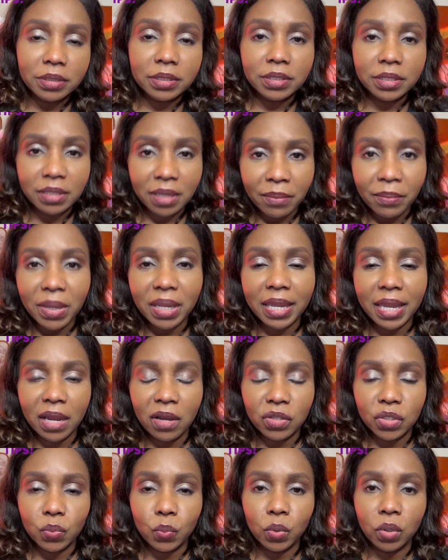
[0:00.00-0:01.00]

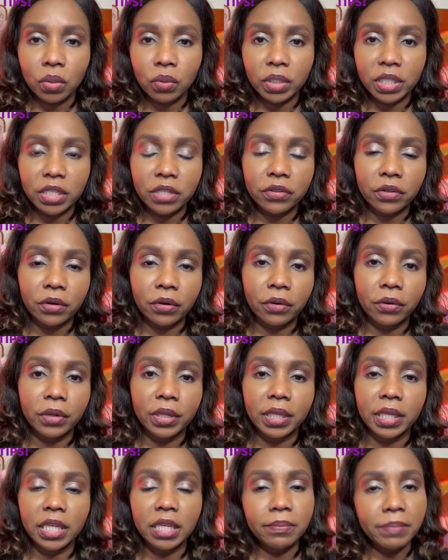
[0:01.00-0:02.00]
accounts will either
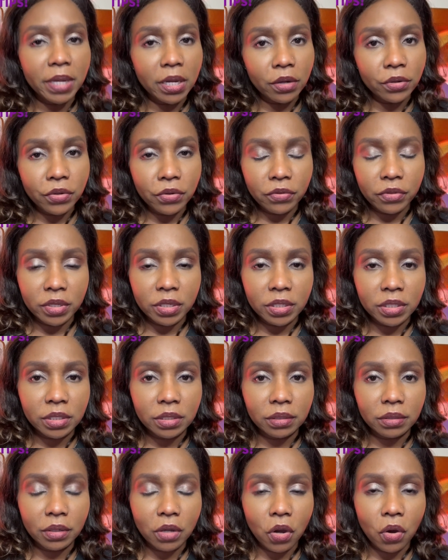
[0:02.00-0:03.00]
email you this
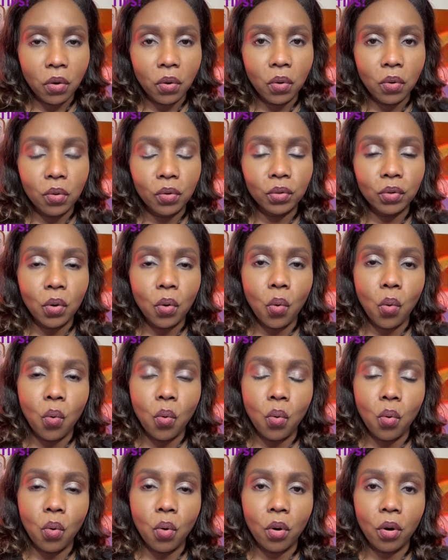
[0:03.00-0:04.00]
code
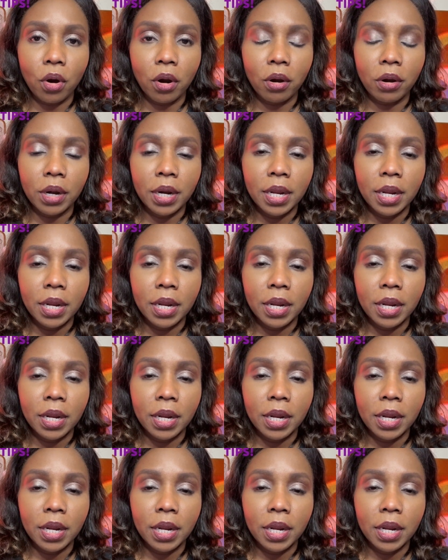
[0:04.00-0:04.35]
or